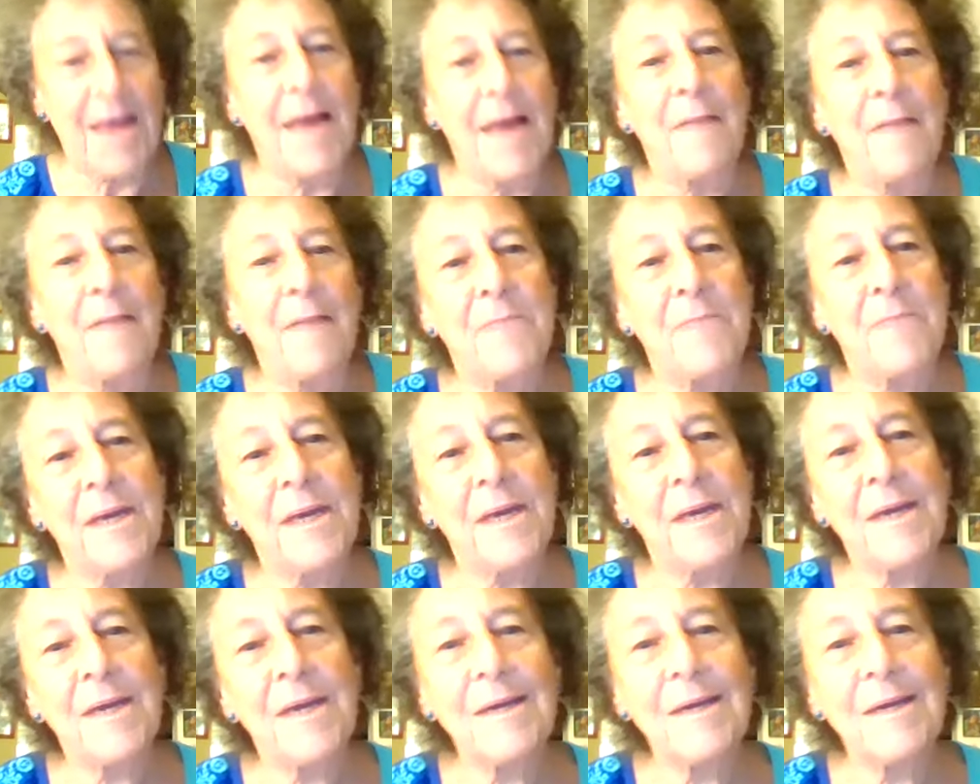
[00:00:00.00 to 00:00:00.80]

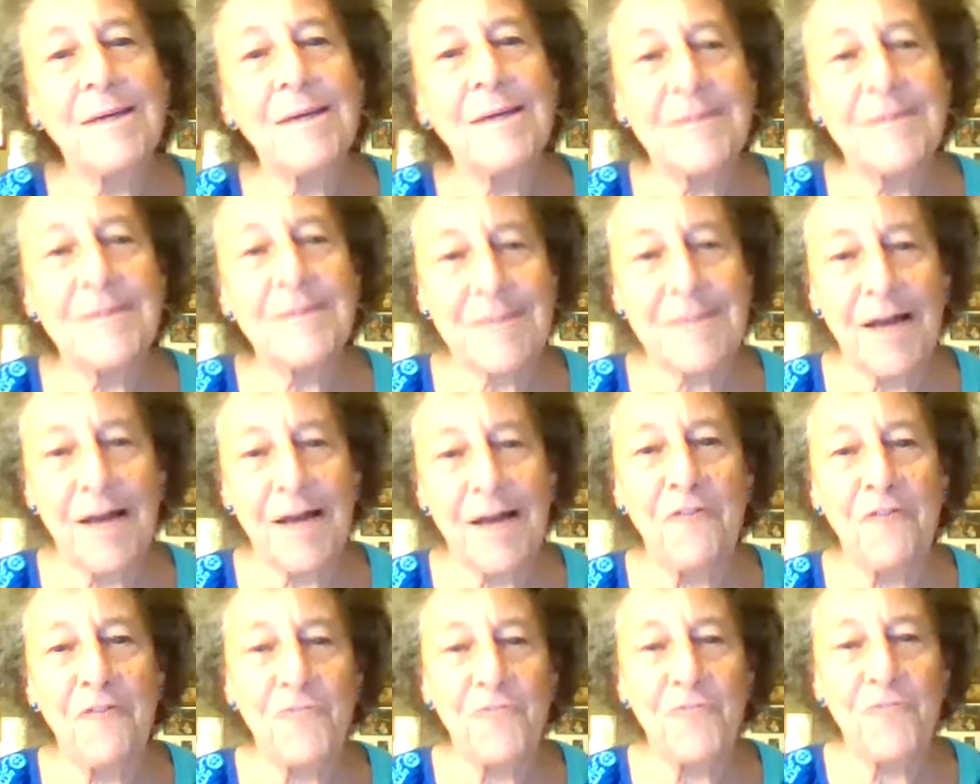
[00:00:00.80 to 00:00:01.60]
Being
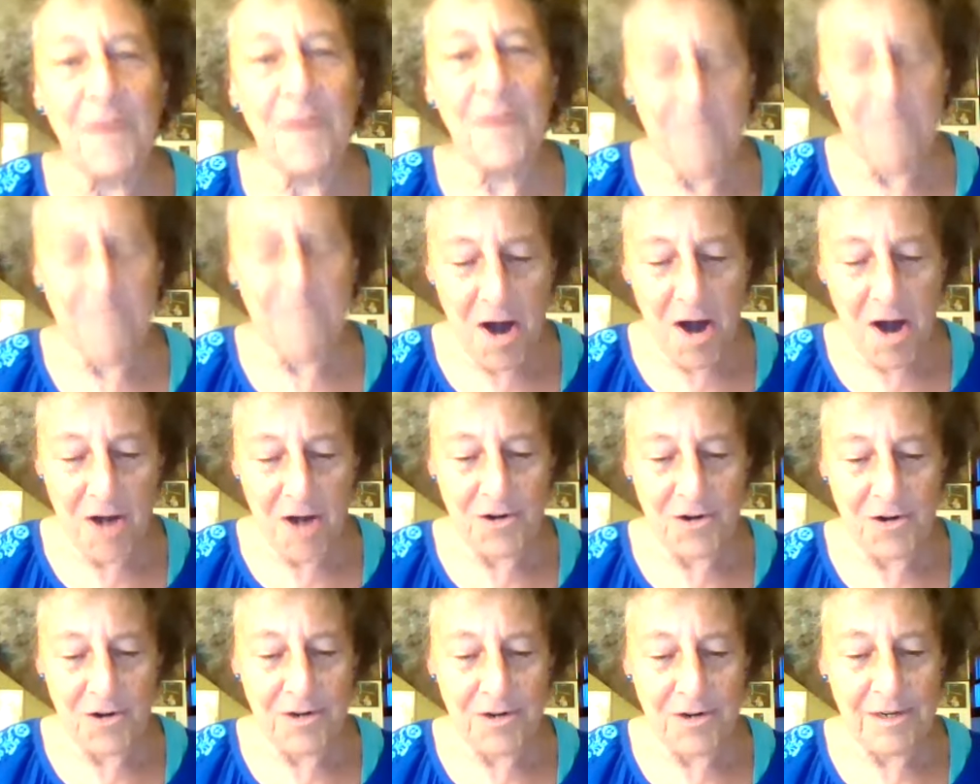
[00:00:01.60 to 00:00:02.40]

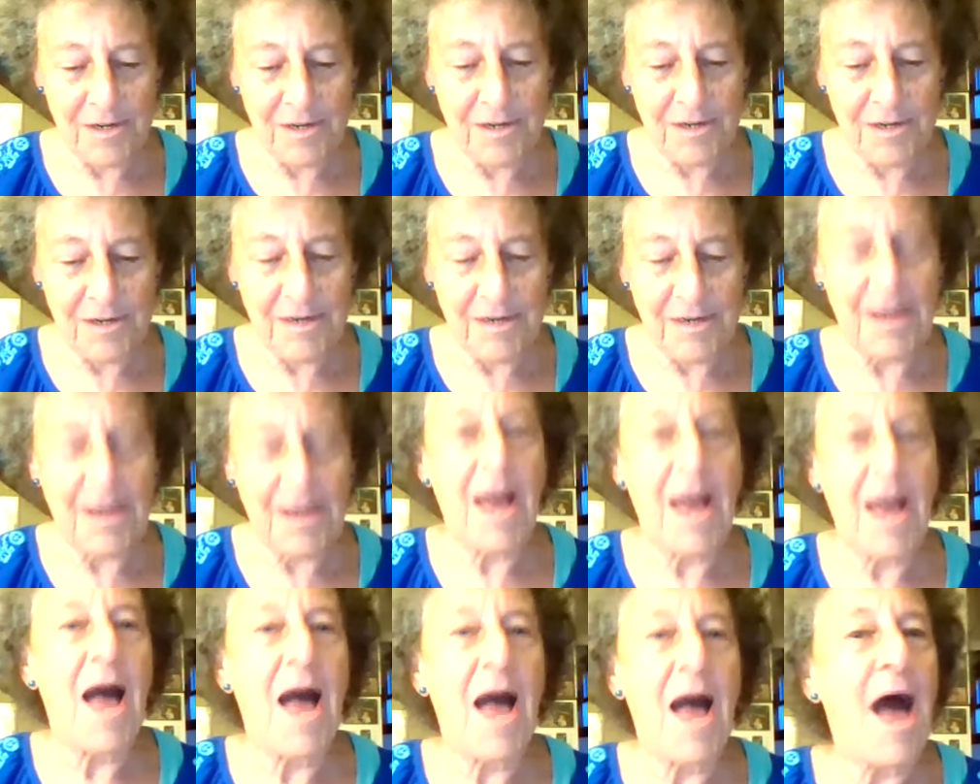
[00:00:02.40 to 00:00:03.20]
self-partnered,
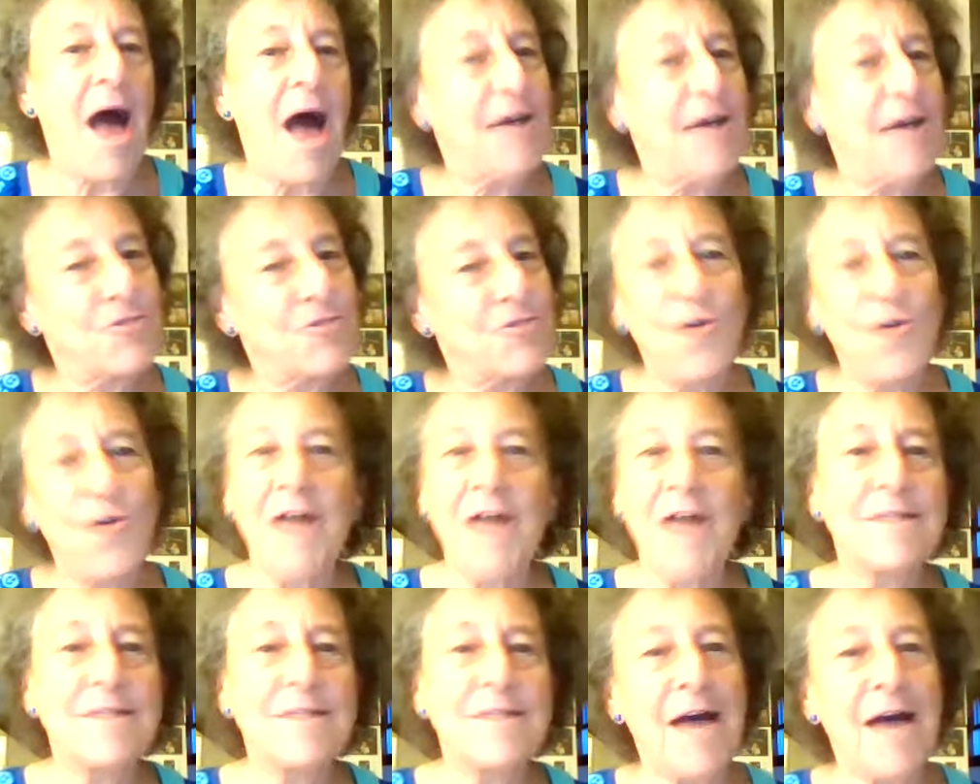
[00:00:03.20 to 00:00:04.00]
I trot
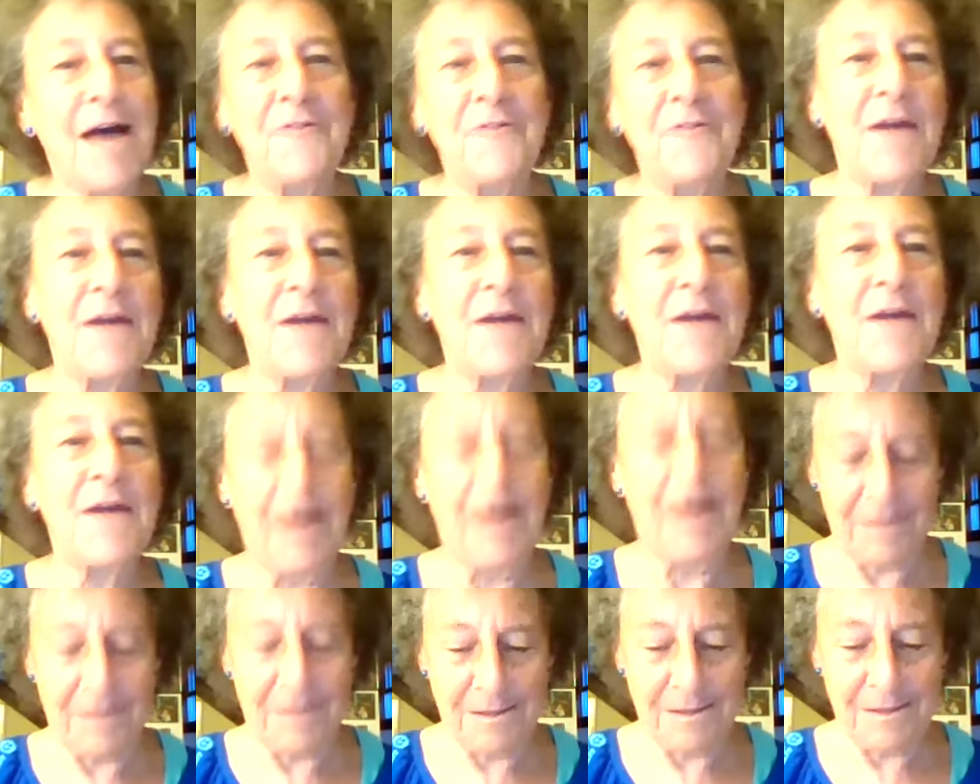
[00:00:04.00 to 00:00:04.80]
down the
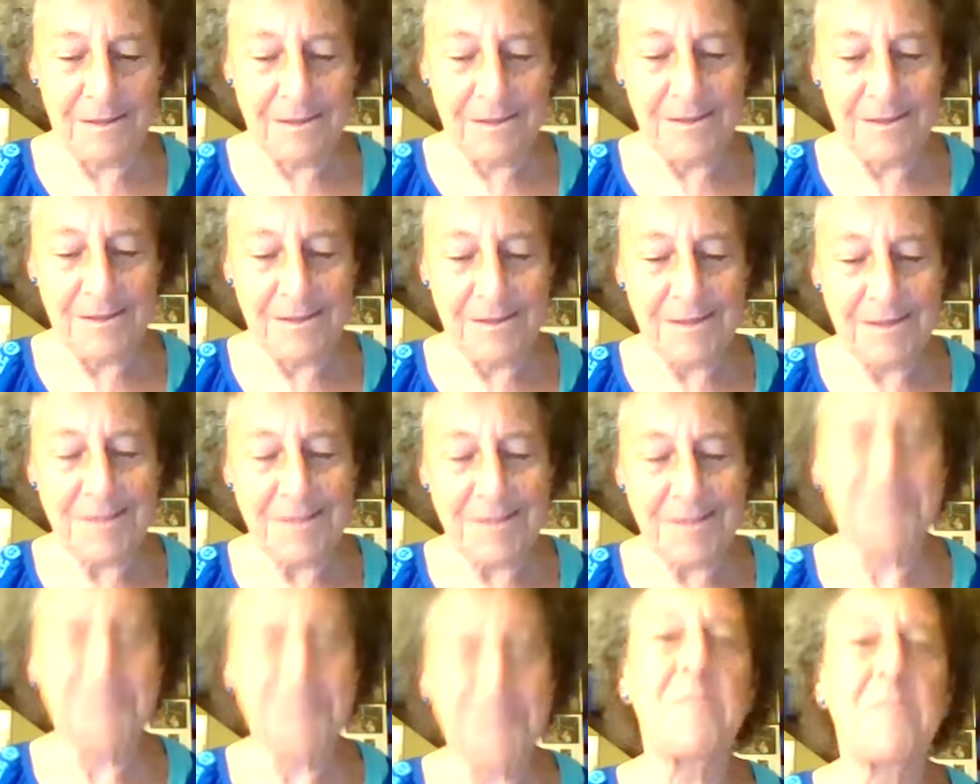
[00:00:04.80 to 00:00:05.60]
aisle,
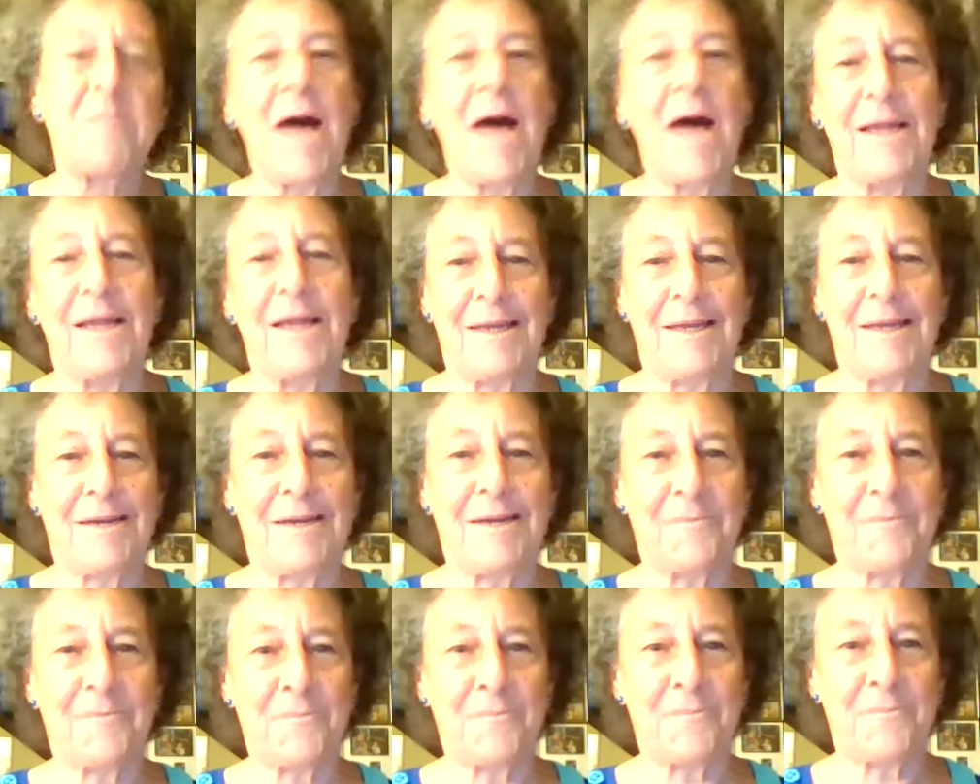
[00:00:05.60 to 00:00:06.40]
smiling,
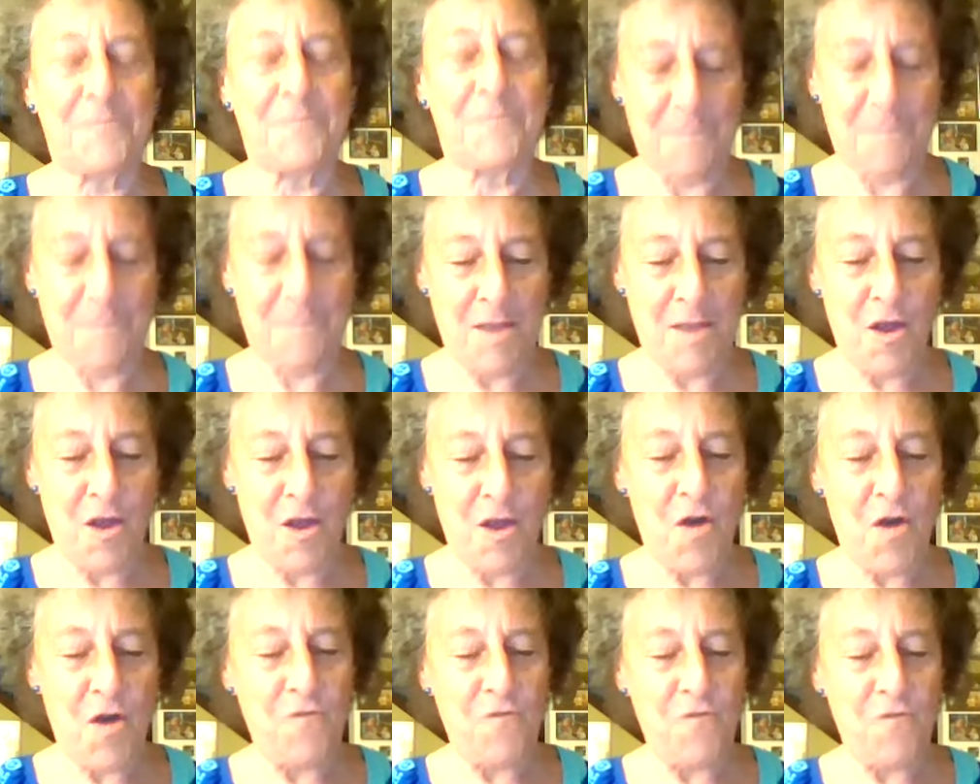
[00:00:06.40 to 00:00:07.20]

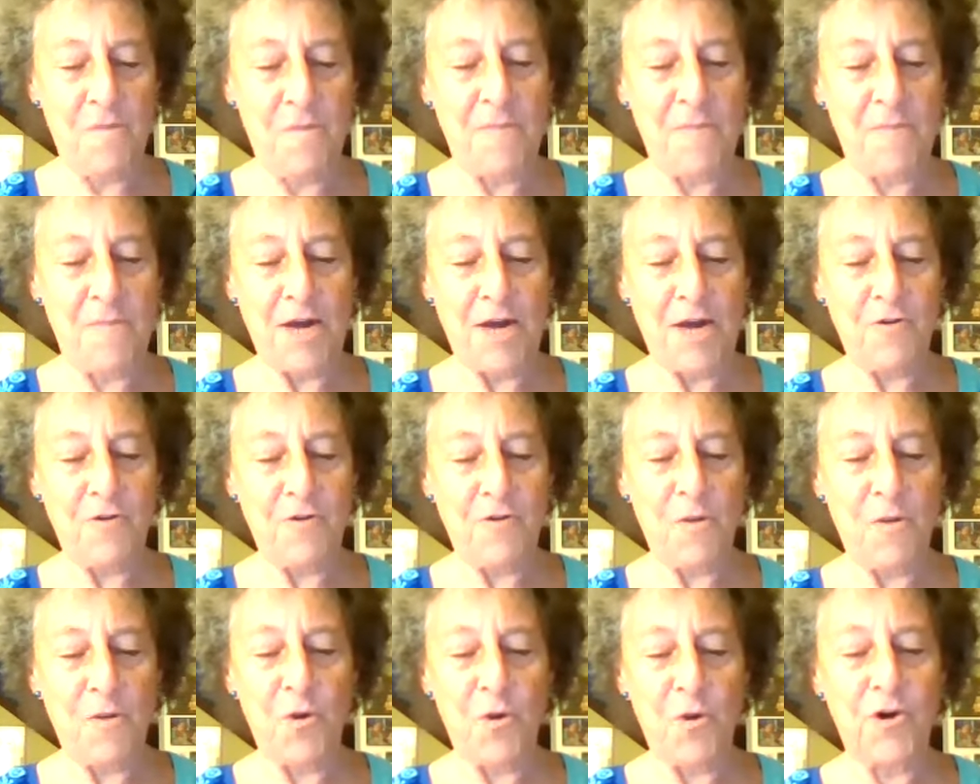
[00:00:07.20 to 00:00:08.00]
for better or
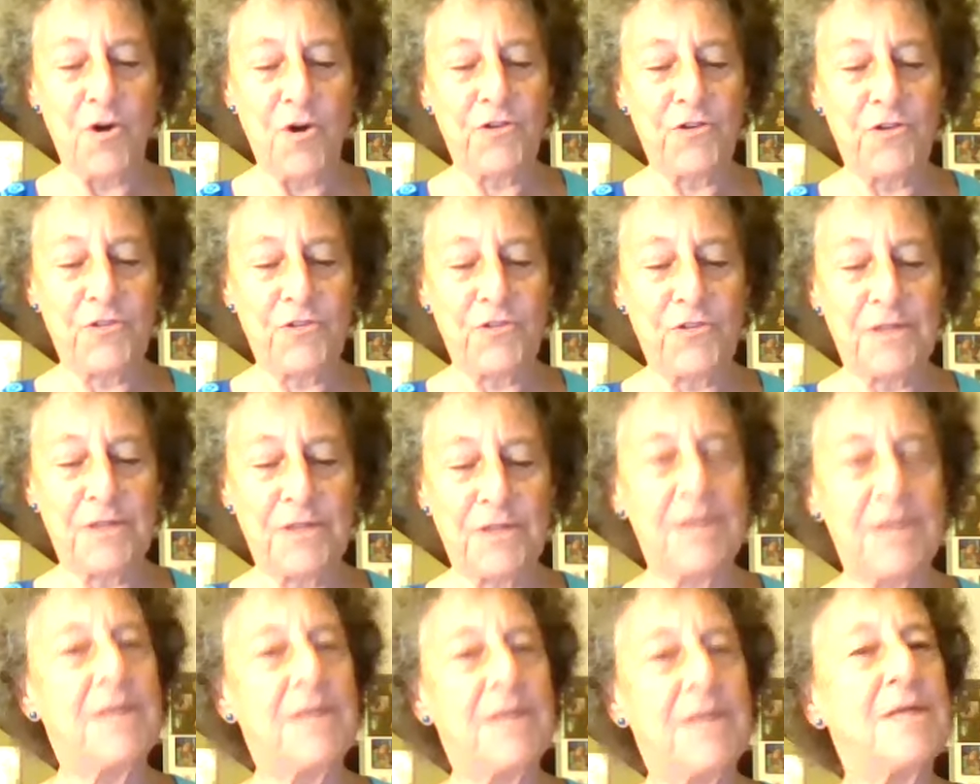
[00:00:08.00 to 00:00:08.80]
worse,
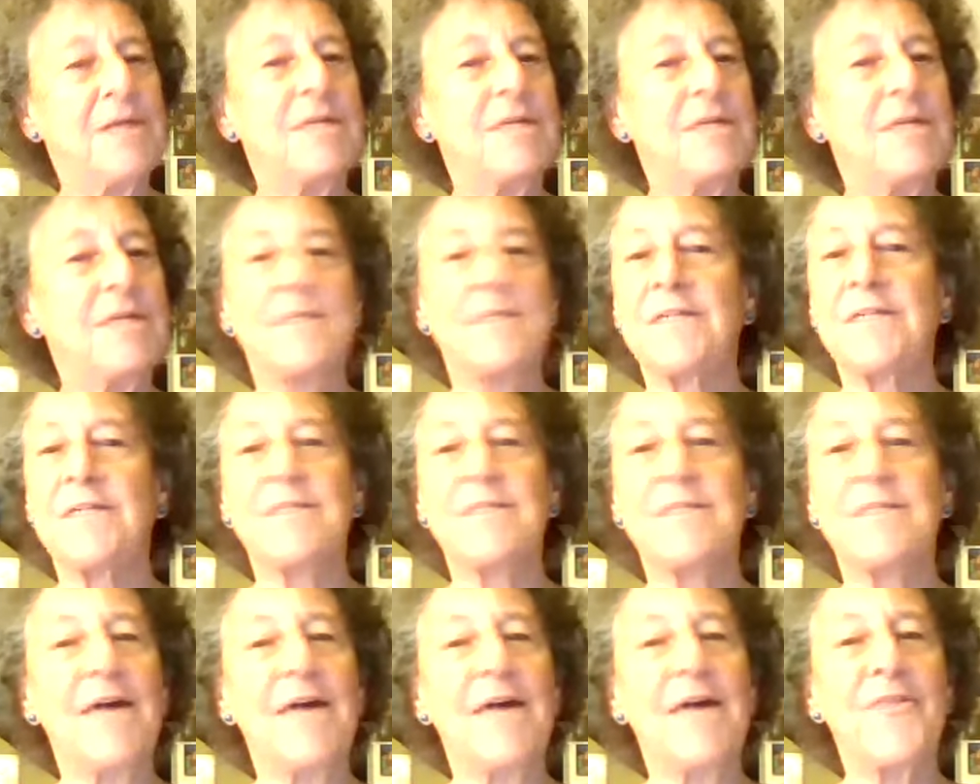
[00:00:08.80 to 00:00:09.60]
till
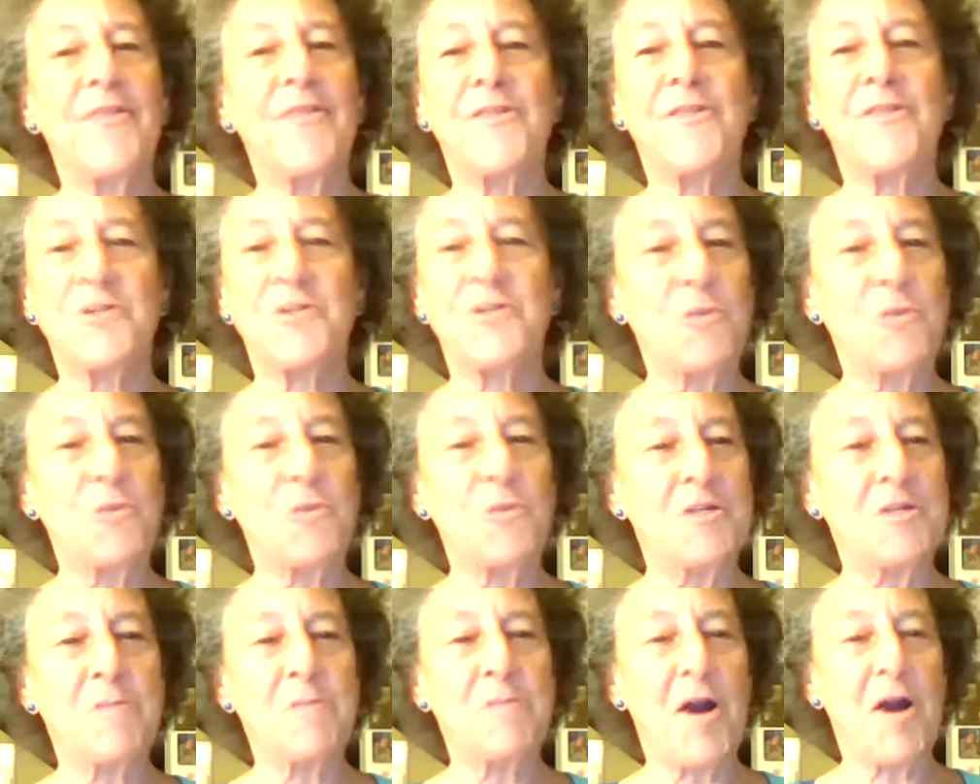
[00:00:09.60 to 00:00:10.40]
death do us
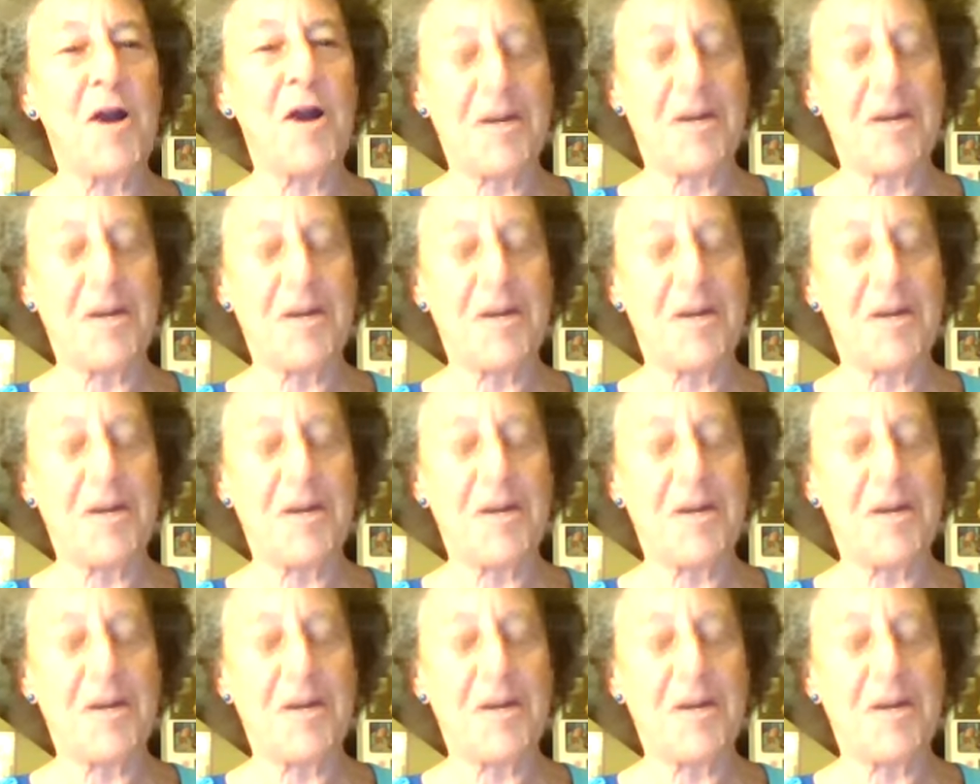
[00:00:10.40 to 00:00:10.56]
part.